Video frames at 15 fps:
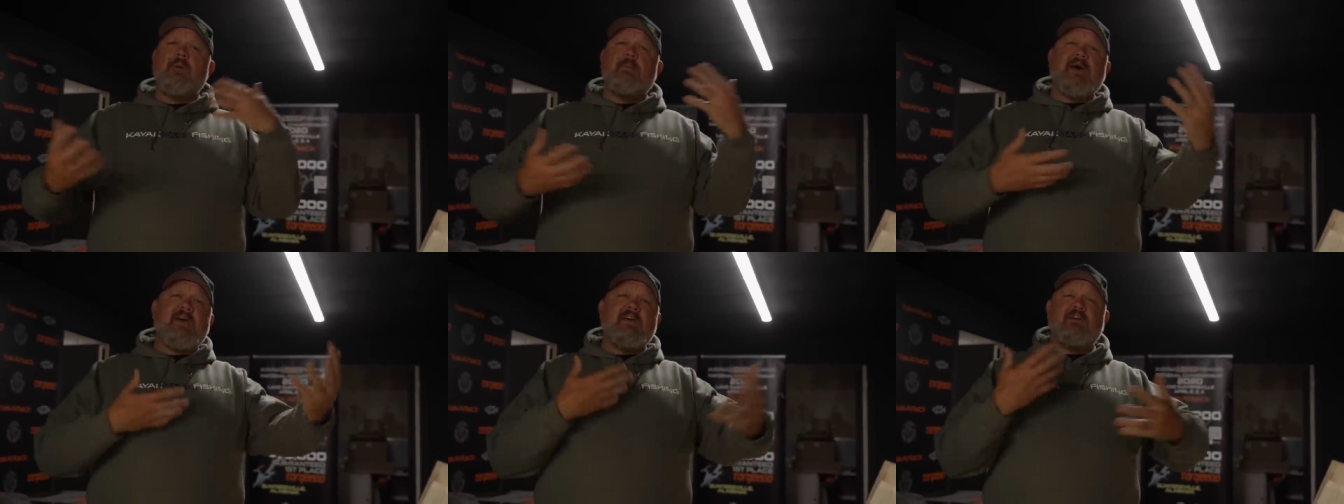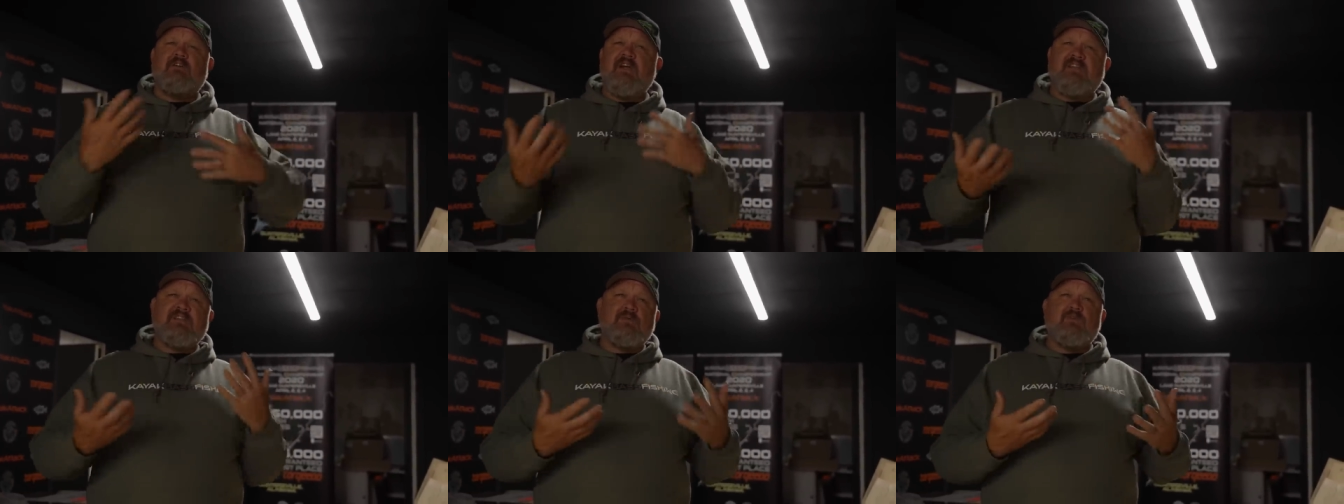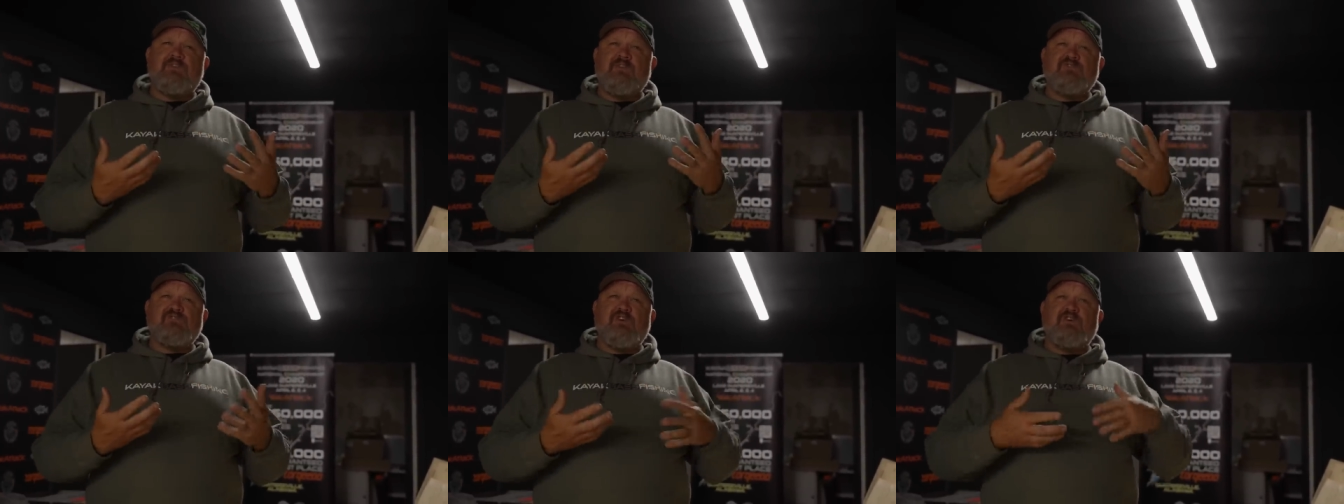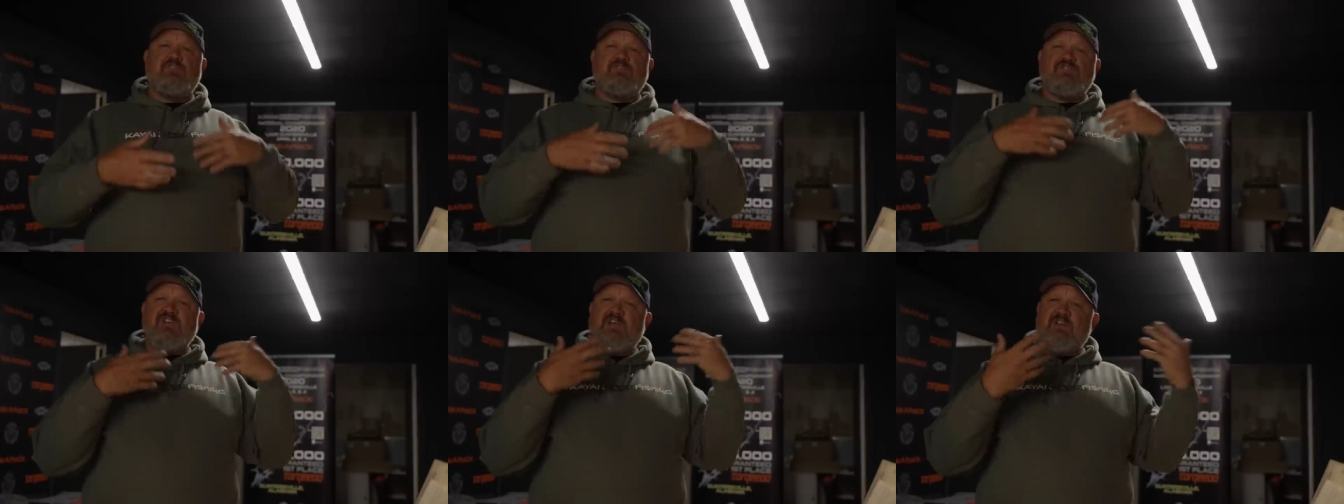by interacting with those
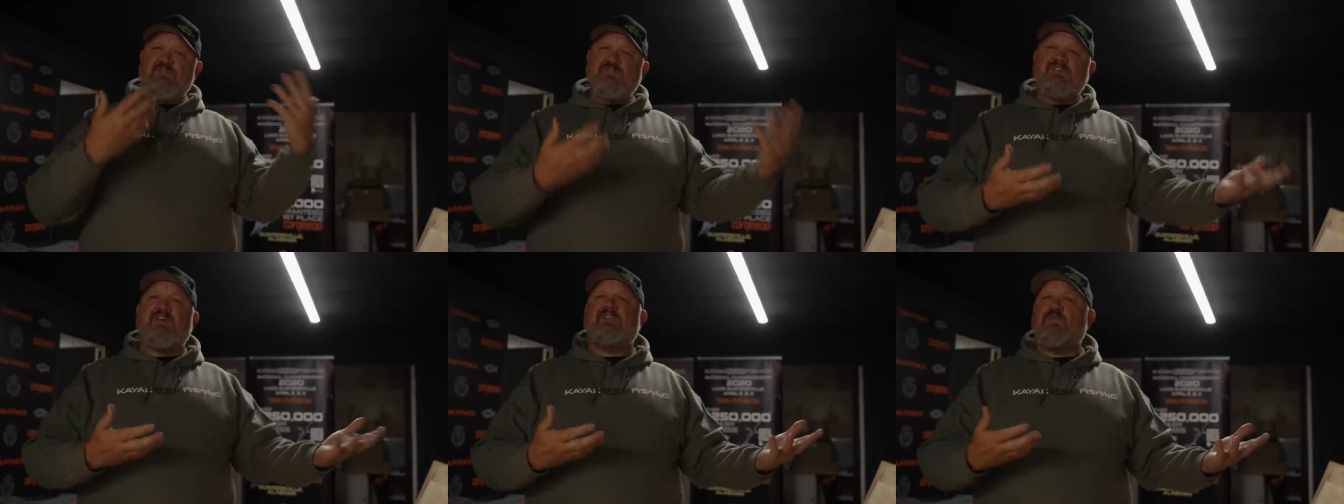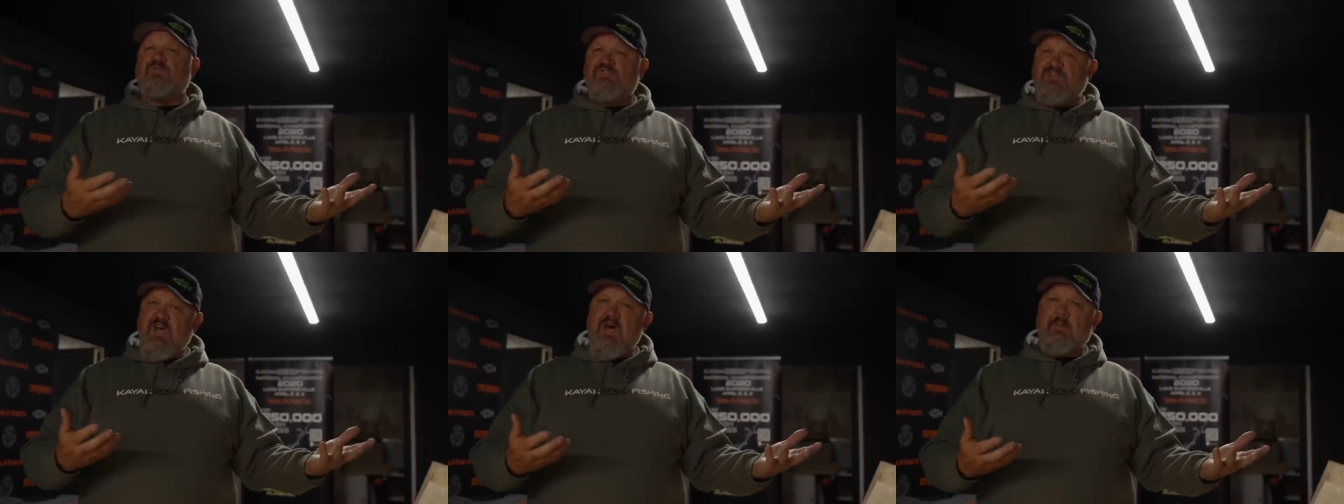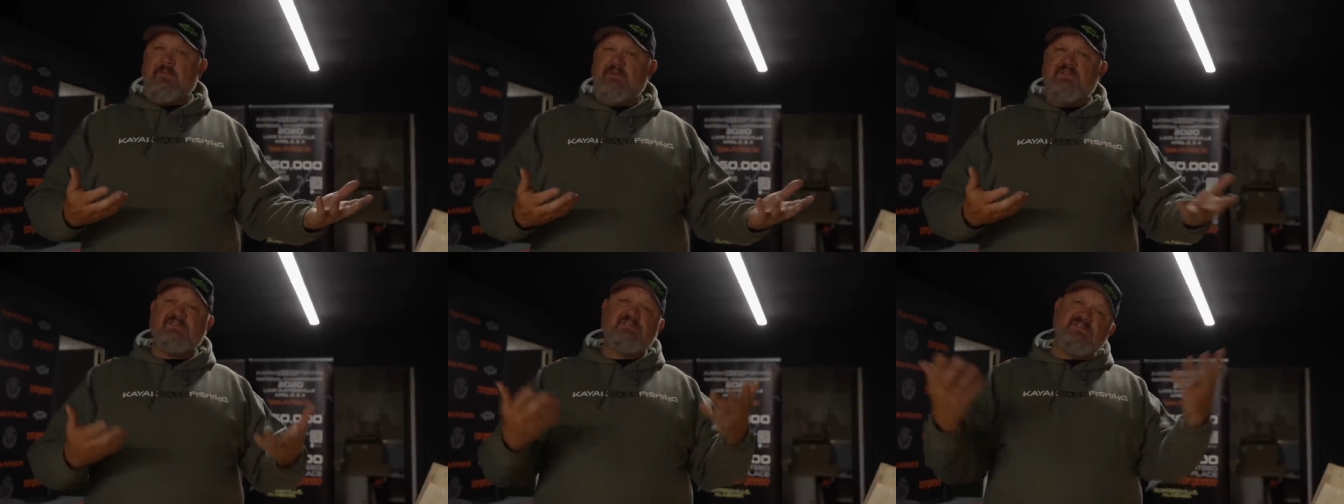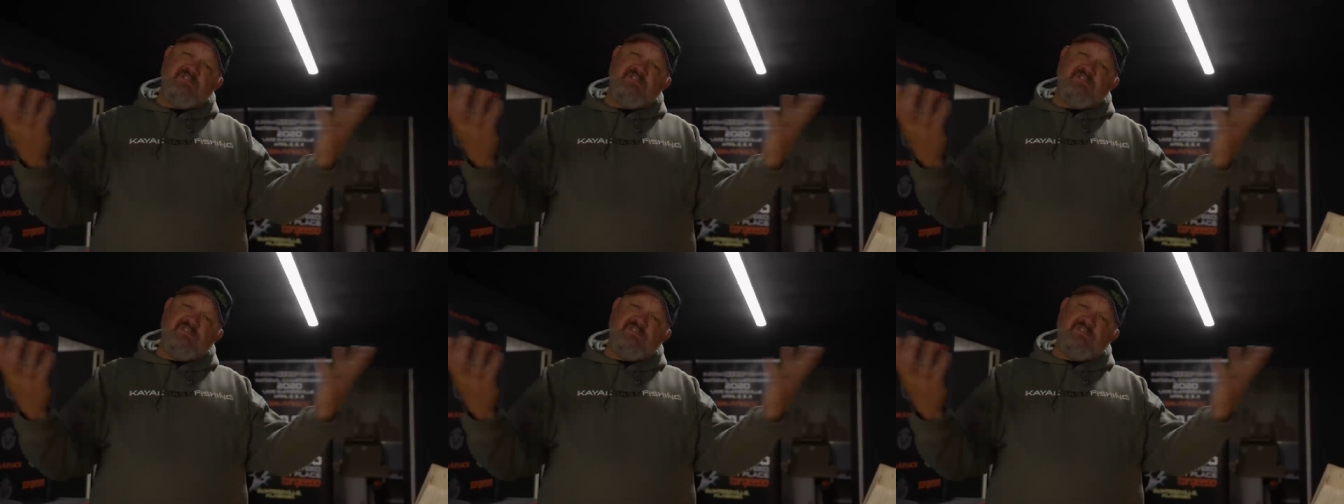other channels and those topics.